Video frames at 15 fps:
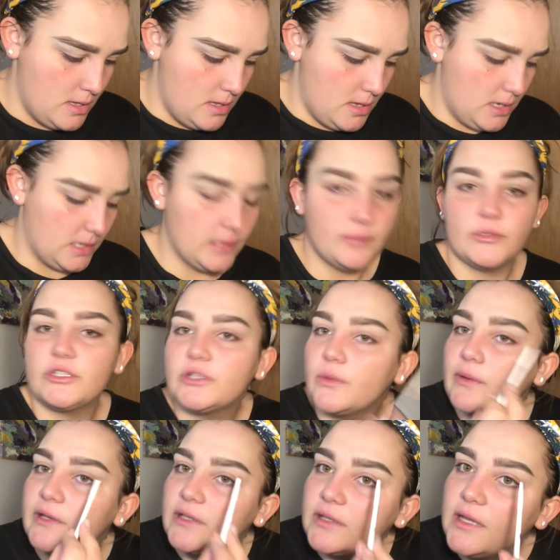and I'm just going
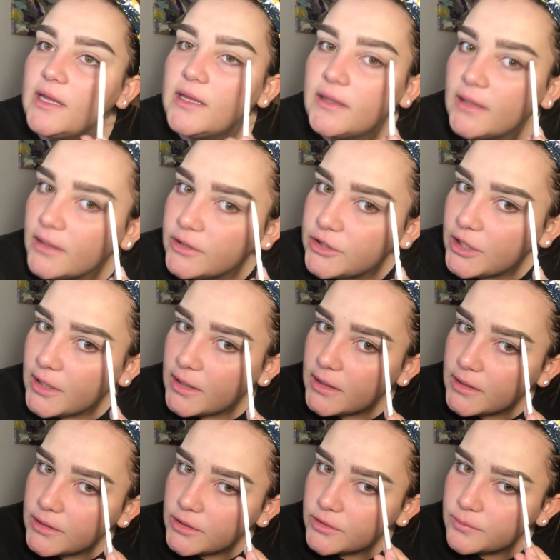to take that shade and
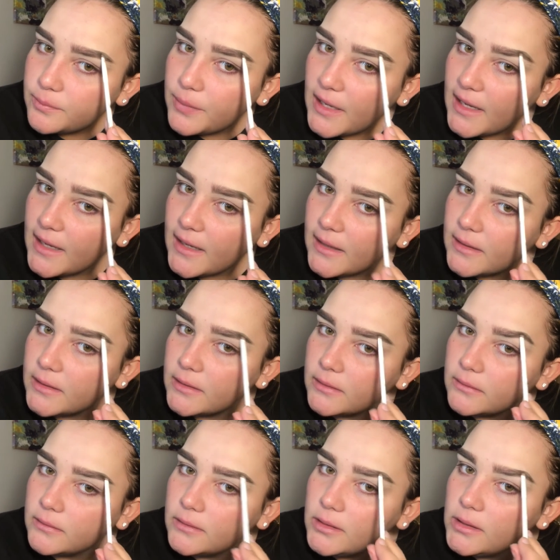just pat it a
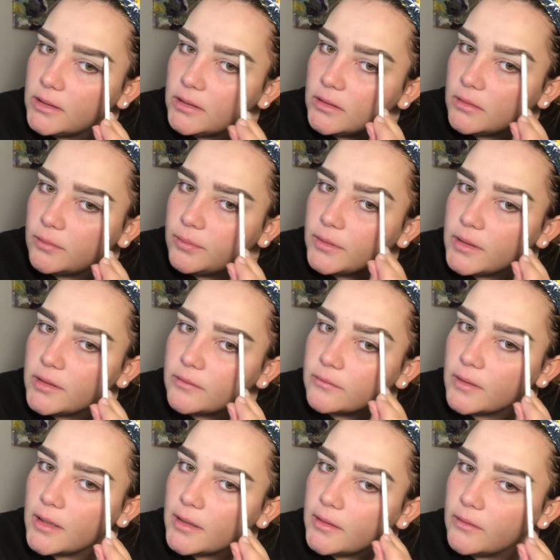little bit
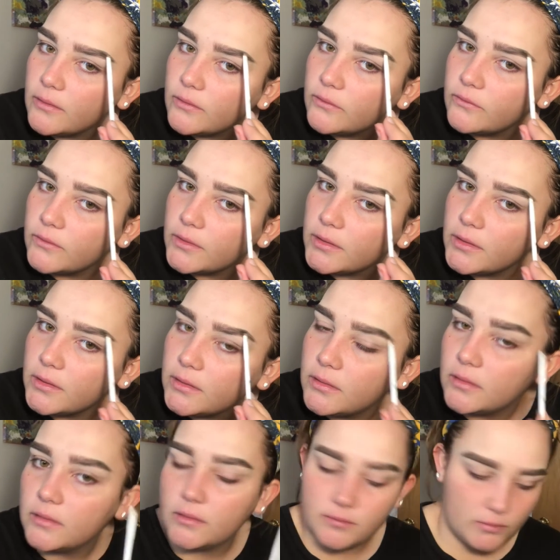right over
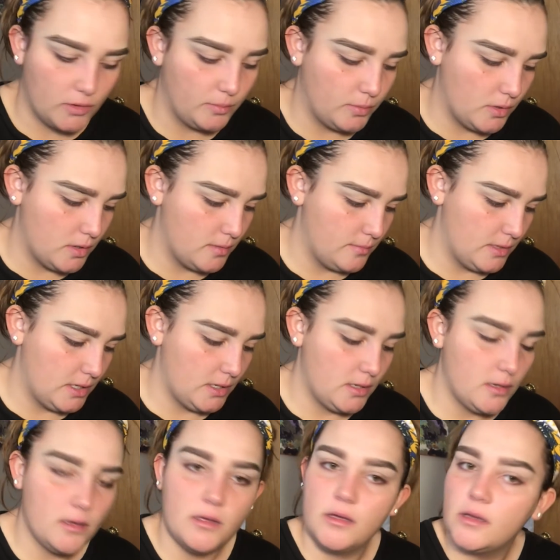the pomade,
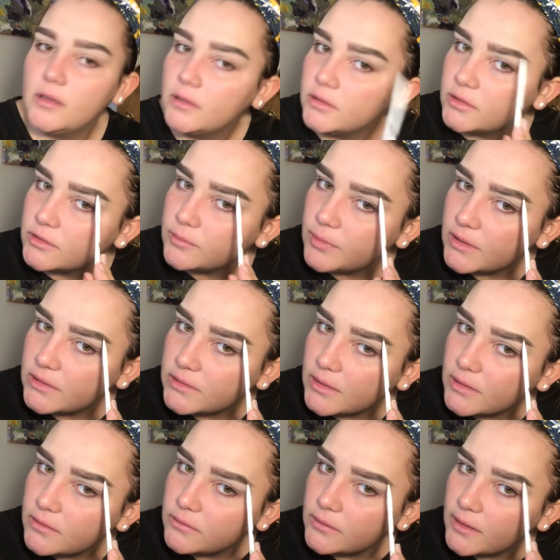just because I
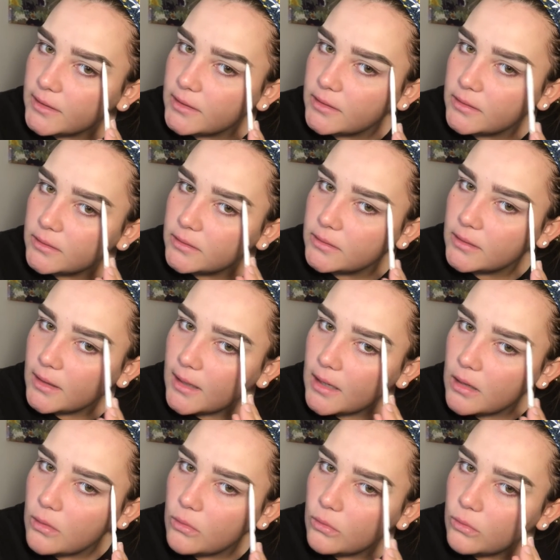don't like
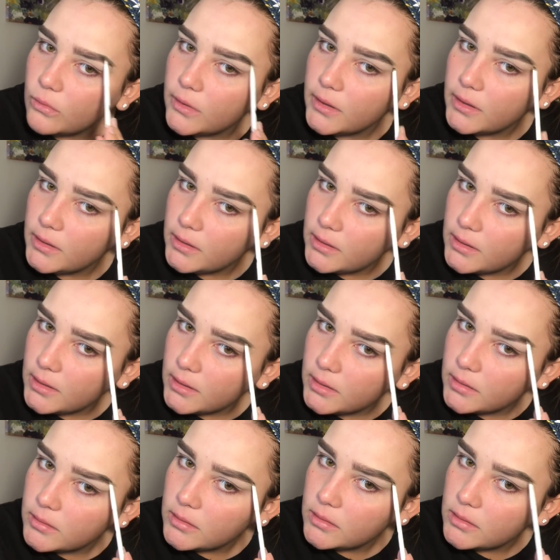how oily that
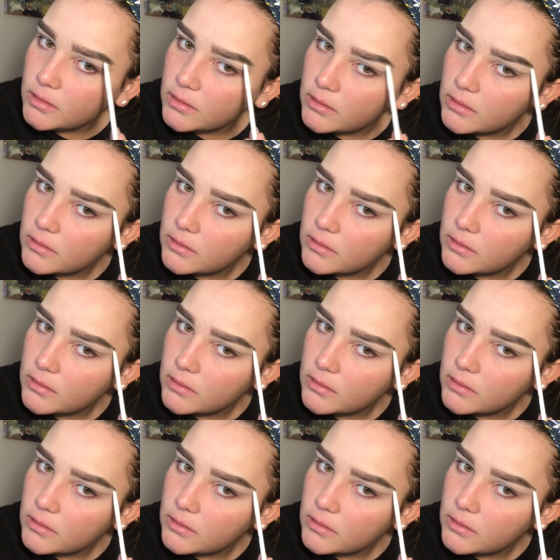can look,